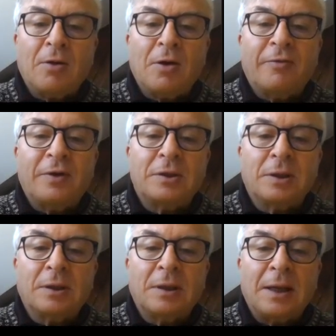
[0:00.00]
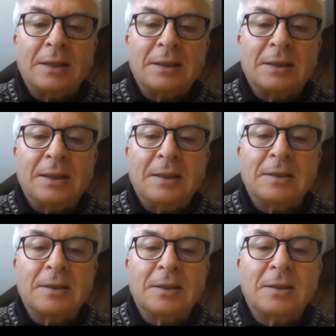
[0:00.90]
coefficient as it
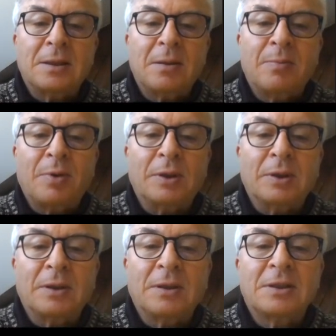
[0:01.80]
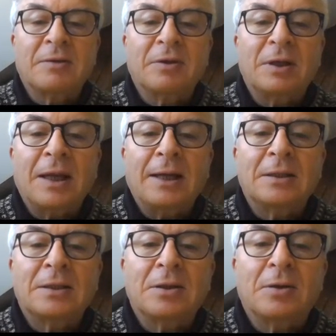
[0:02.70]
is
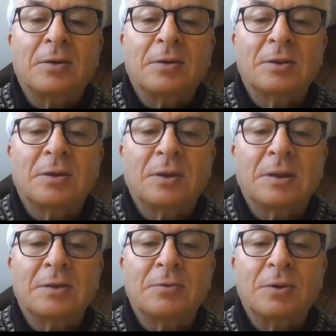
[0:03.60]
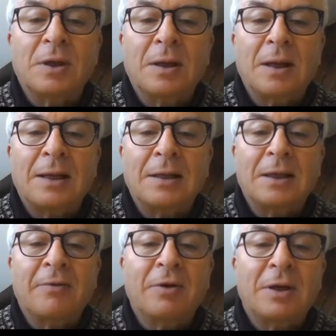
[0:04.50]
0.78. So this would,
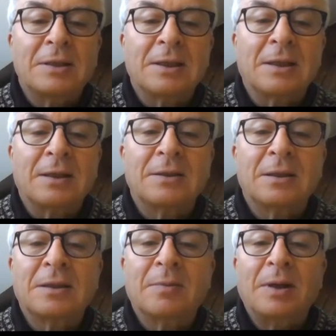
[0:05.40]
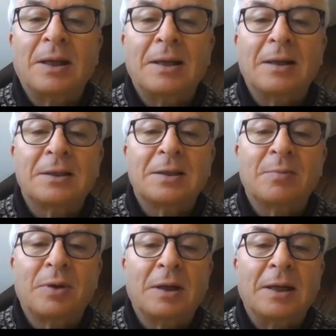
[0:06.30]
even as a
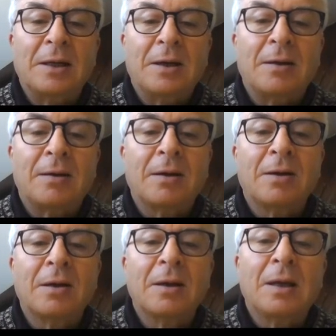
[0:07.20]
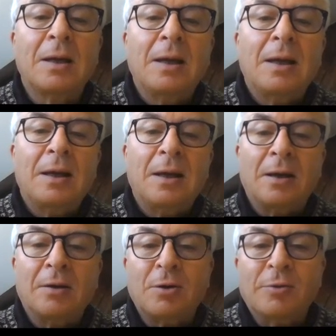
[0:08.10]
simple linear
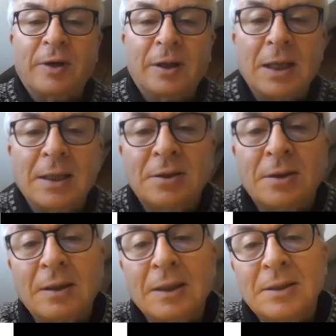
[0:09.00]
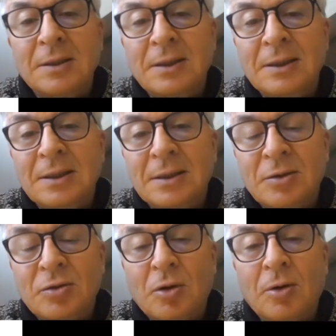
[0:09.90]
covariation, this is
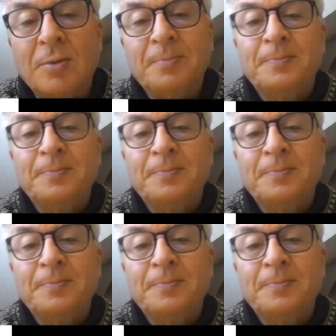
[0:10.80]
strong.